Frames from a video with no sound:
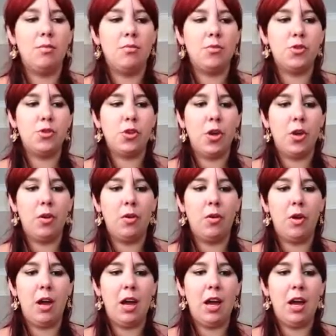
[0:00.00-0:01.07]
So
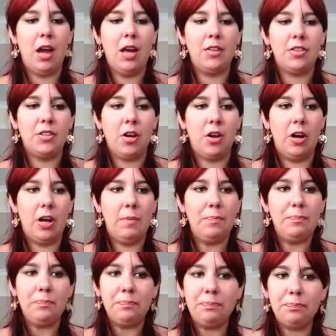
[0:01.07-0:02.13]
at the time